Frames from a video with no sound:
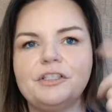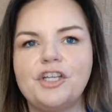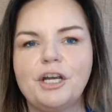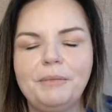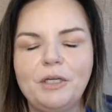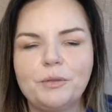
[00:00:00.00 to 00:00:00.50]

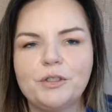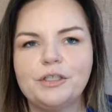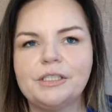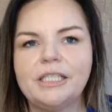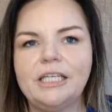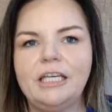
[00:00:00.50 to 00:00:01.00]
Jeremy
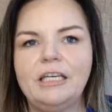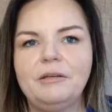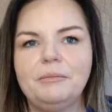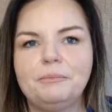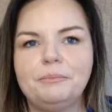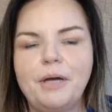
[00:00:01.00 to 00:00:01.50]

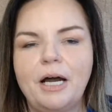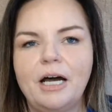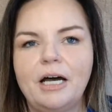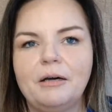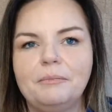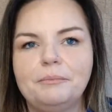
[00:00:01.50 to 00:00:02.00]
Kwiatkowski,
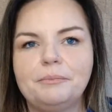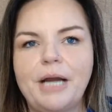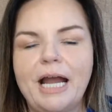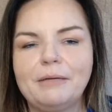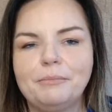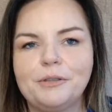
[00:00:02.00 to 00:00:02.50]

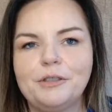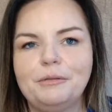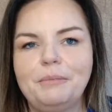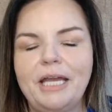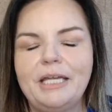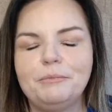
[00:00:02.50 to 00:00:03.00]
Brad
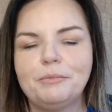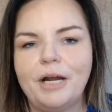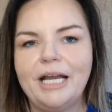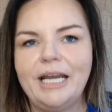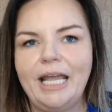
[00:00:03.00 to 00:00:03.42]
Broom, and Brian